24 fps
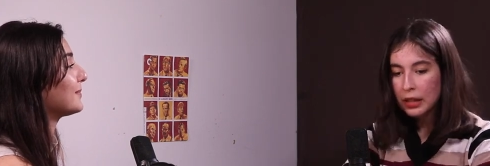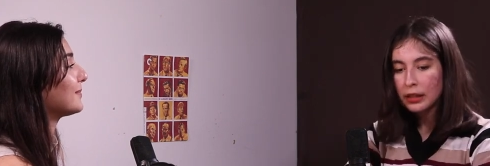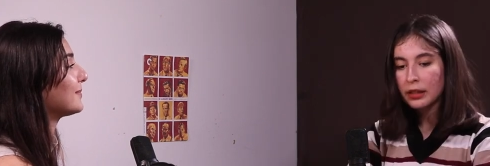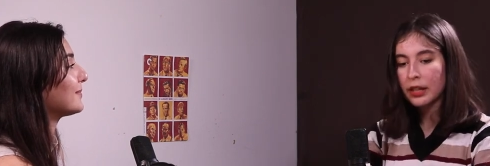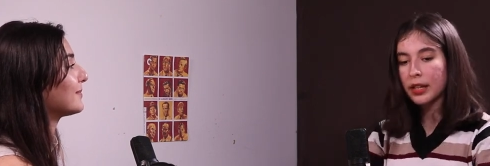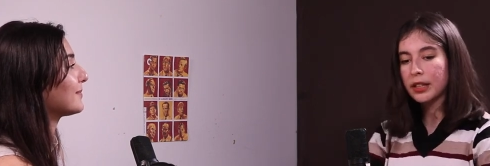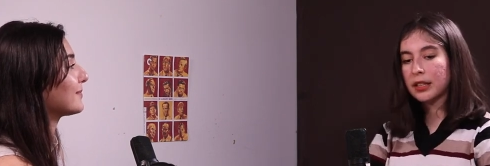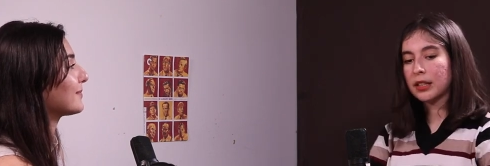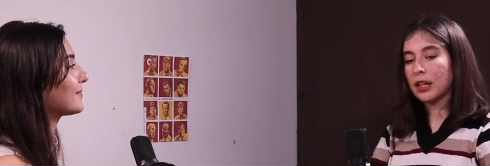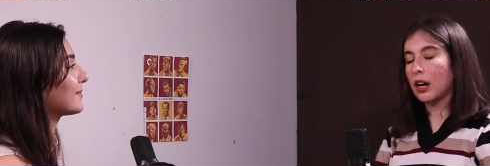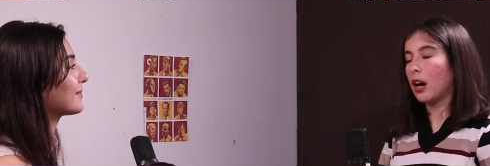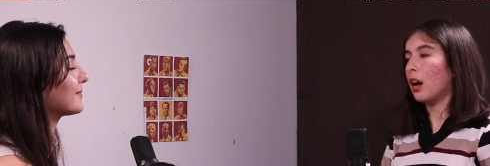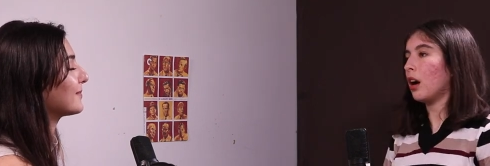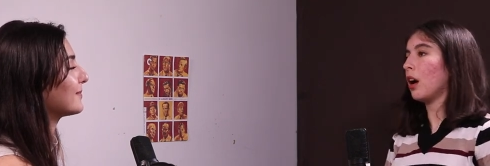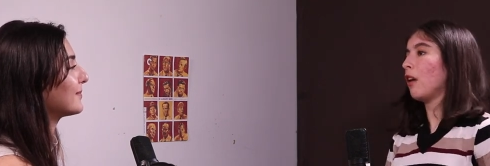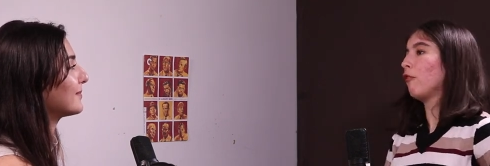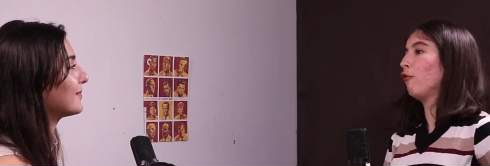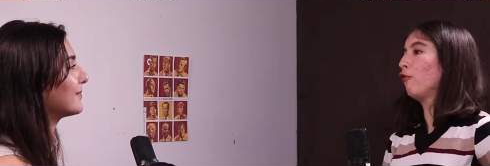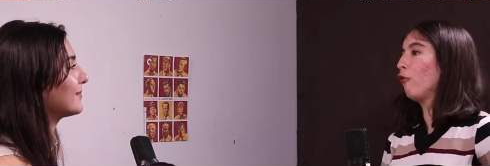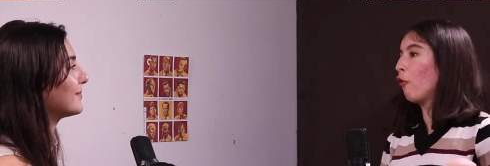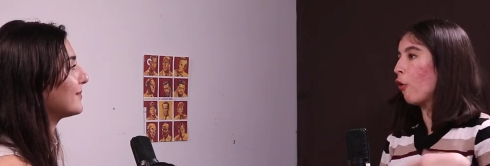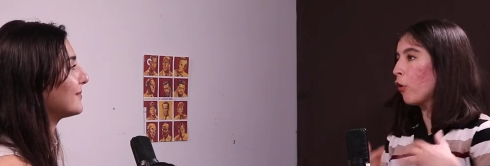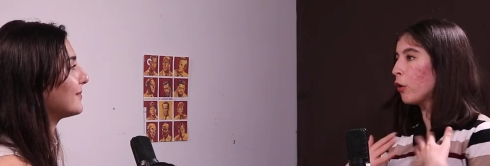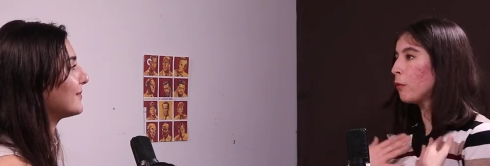Speaker 1: Like
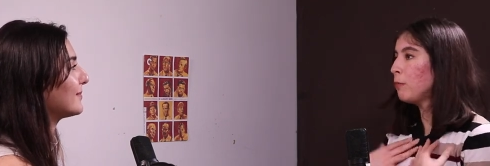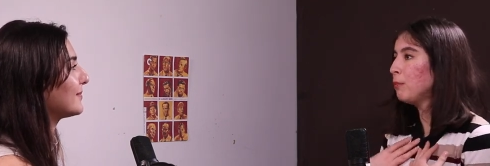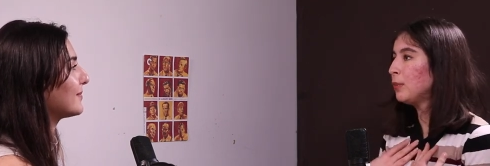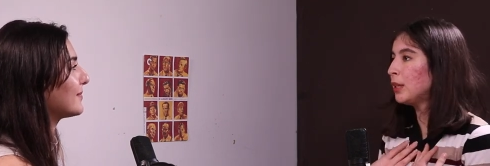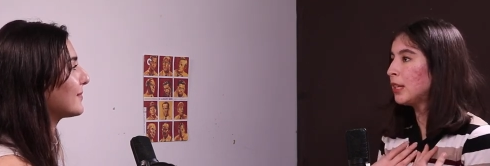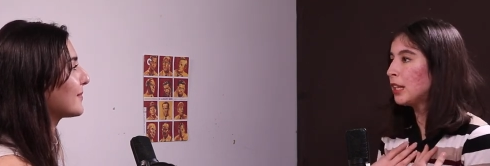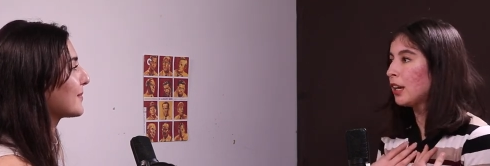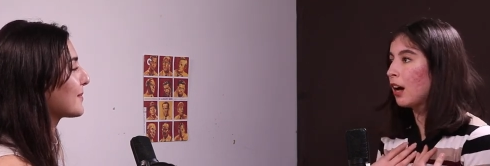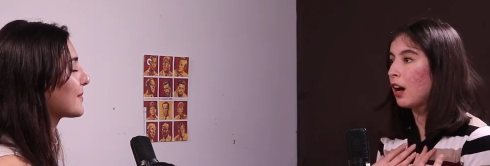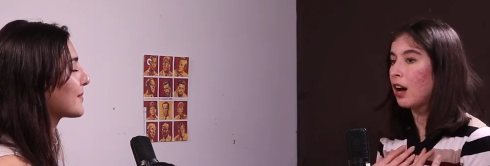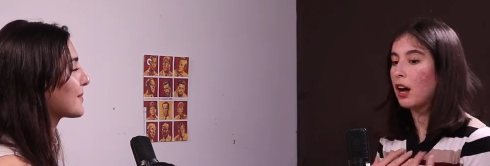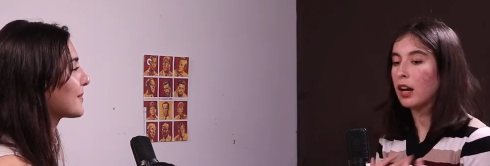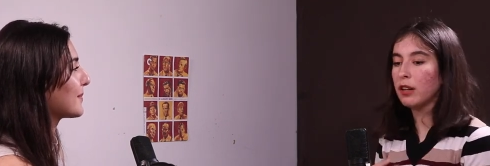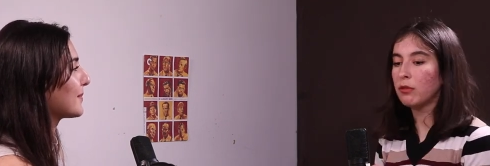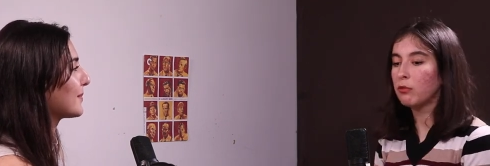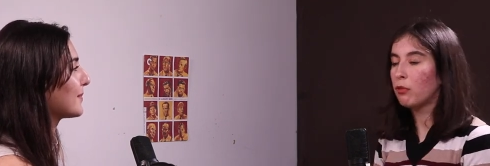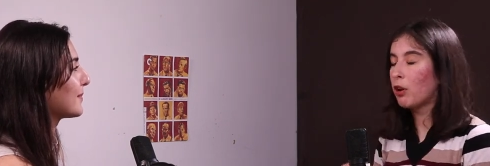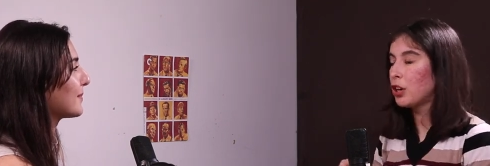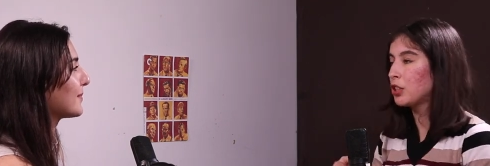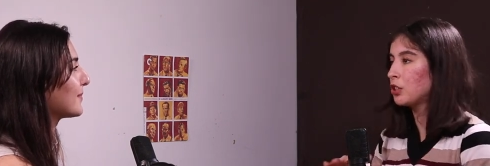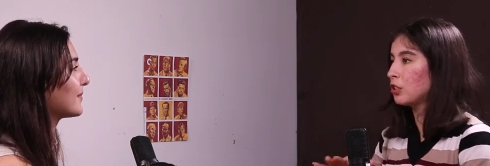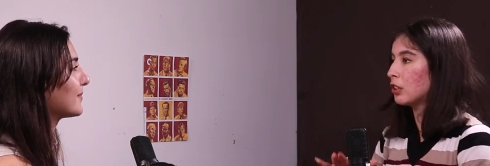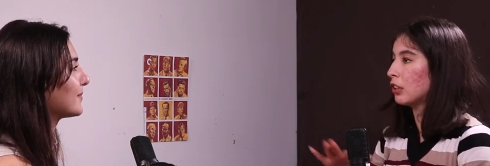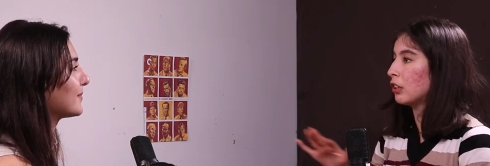for me, I
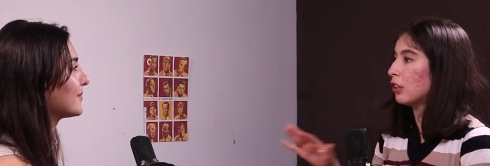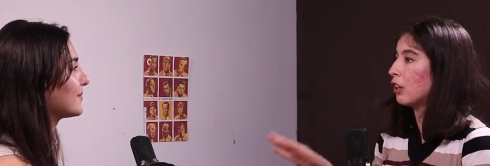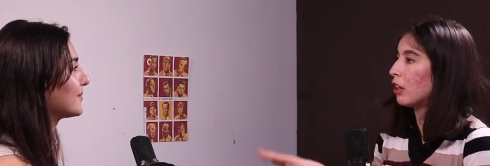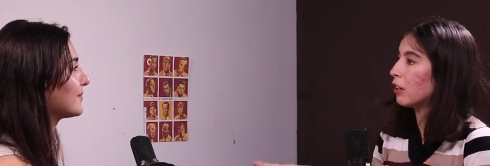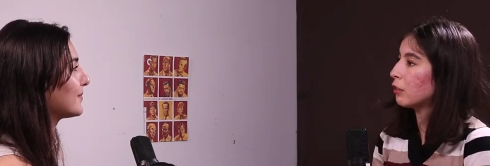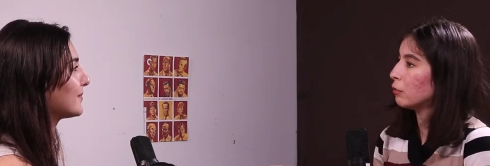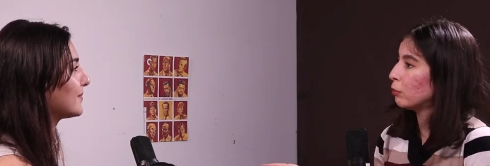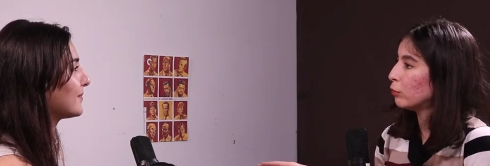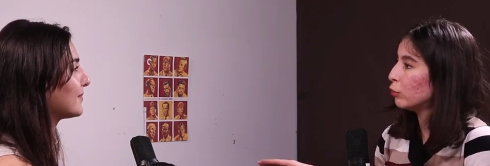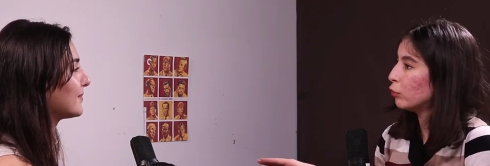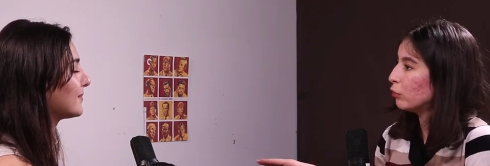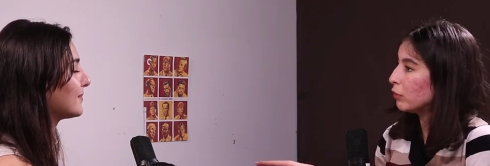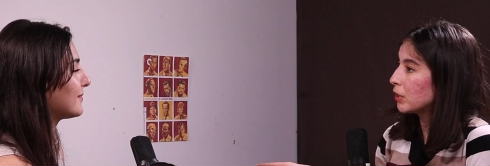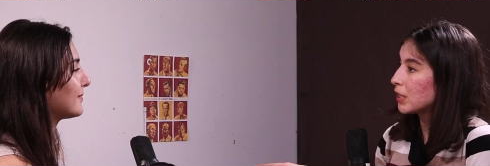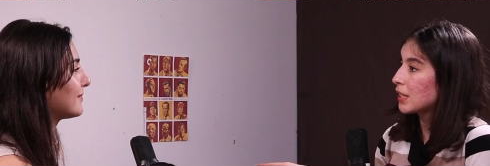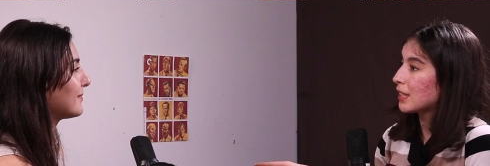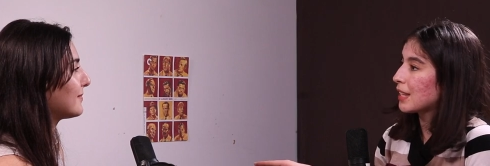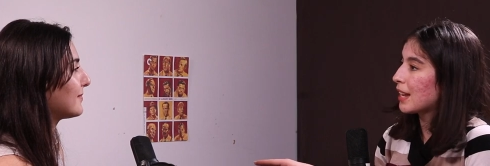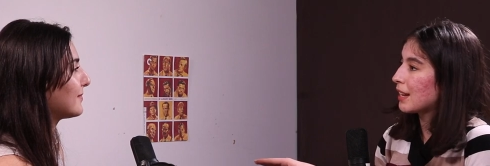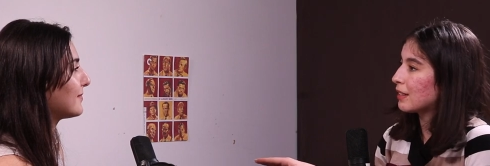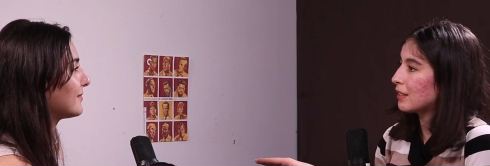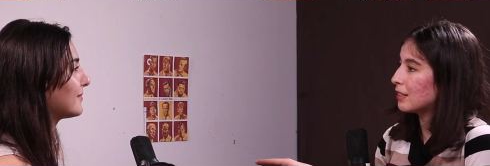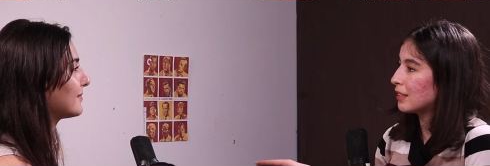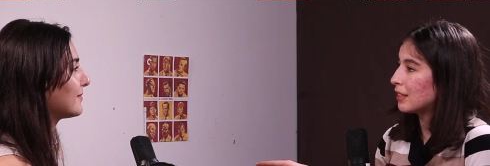watched a lot of movies
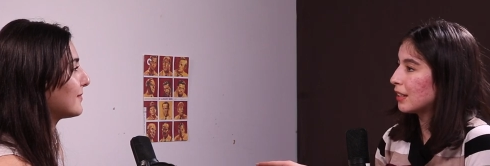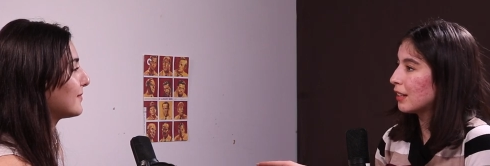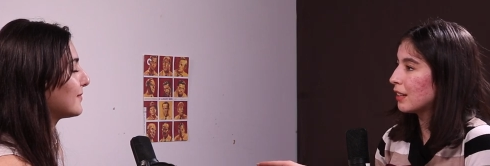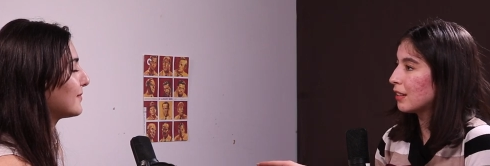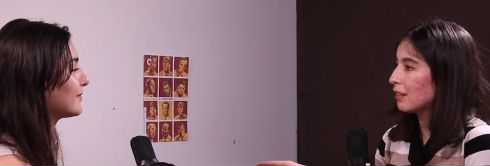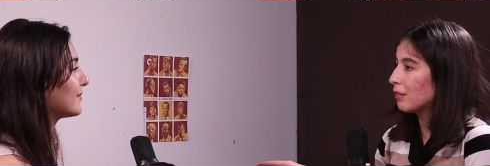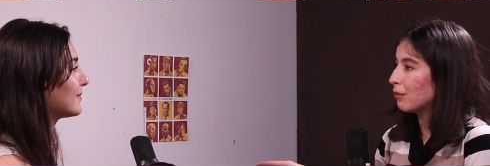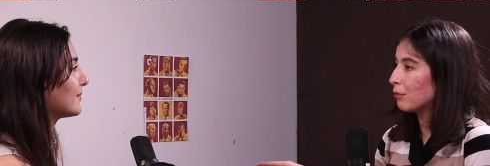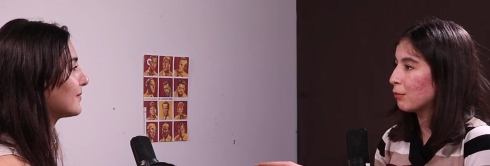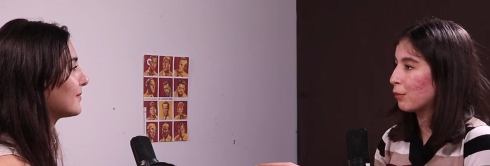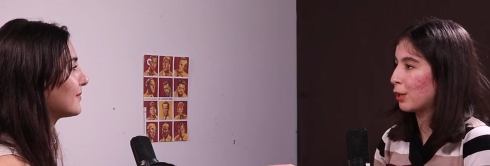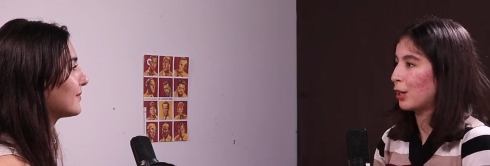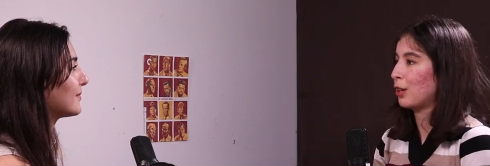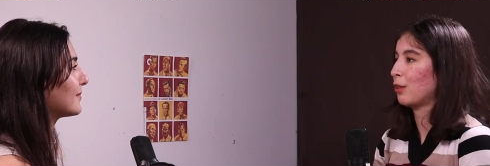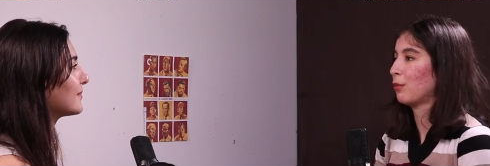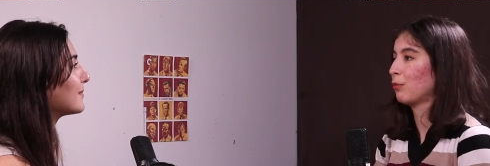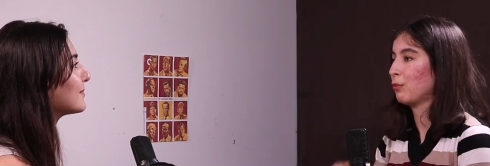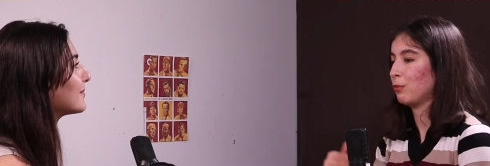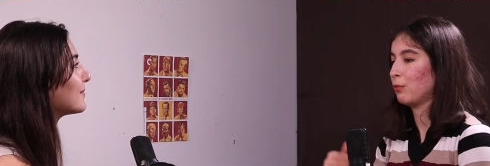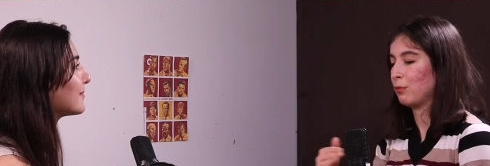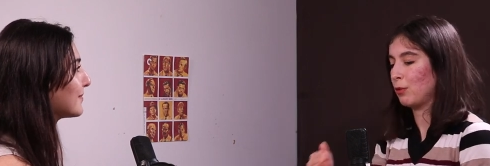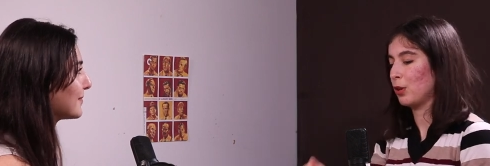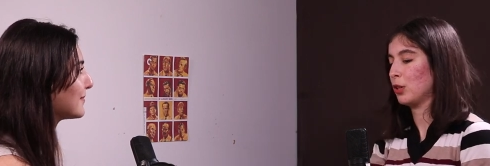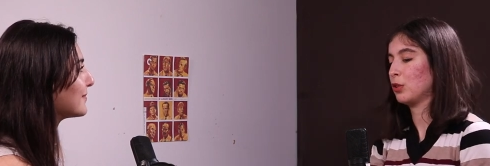that day when I
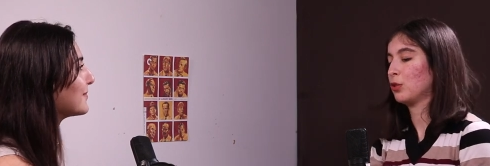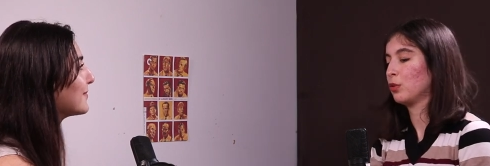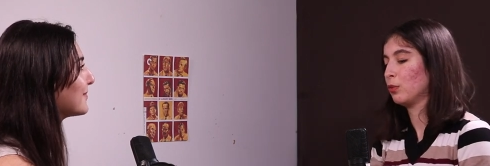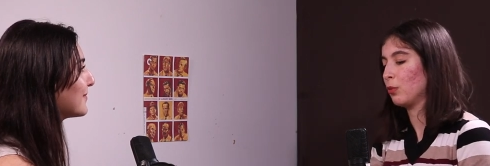wanted mm.